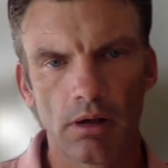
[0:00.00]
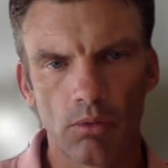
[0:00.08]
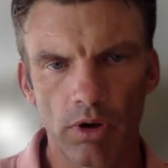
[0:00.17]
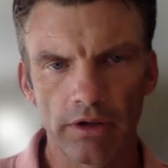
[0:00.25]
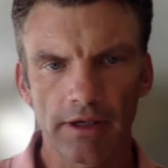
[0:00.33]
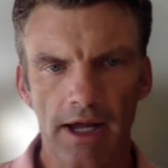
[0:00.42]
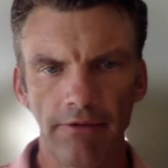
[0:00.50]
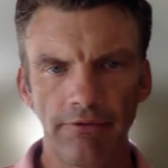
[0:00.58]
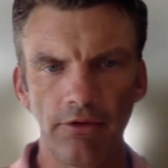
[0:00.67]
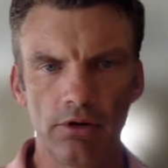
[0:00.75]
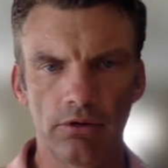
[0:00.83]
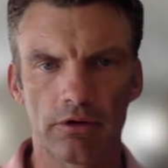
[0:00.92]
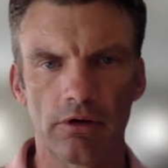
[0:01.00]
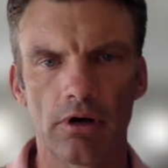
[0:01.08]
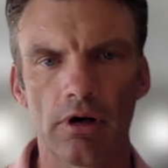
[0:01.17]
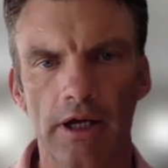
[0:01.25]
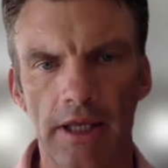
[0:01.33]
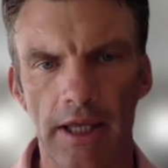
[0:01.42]
what typhoons and
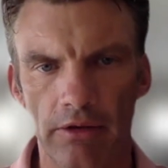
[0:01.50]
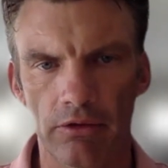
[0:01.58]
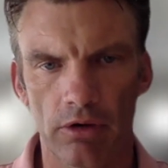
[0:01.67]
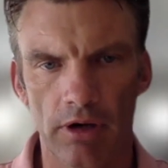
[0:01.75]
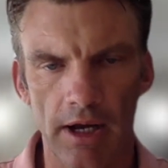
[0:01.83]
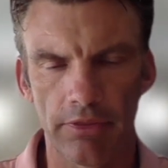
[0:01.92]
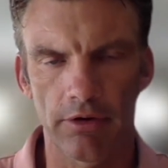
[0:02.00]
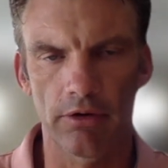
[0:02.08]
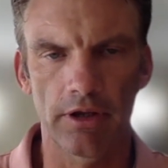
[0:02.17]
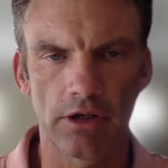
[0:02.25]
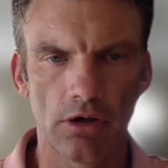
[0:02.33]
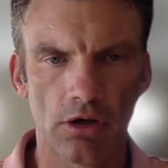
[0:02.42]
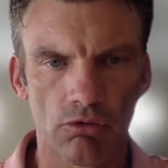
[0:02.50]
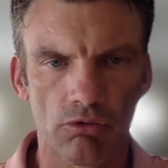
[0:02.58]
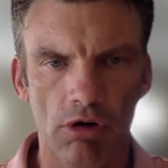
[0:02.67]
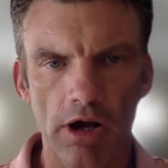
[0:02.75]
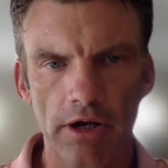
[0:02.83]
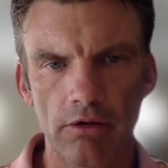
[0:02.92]
hurricanes are out there that you're
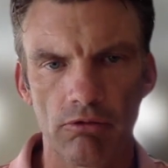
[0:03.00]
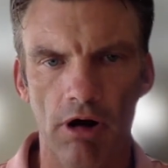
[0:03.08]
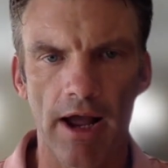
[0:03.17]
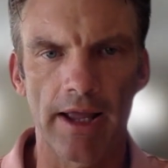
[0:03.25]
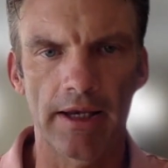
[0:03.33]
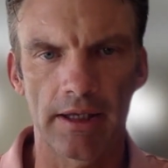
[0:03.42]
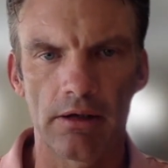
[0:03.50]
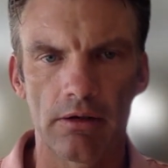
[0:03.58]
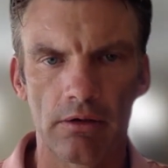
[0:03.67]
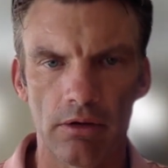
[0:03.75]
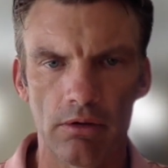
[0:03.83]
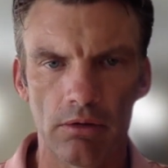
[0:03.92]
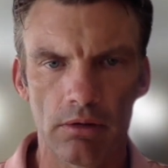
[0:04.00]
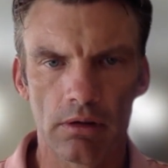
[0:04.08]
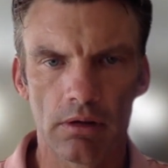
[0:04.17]
running right into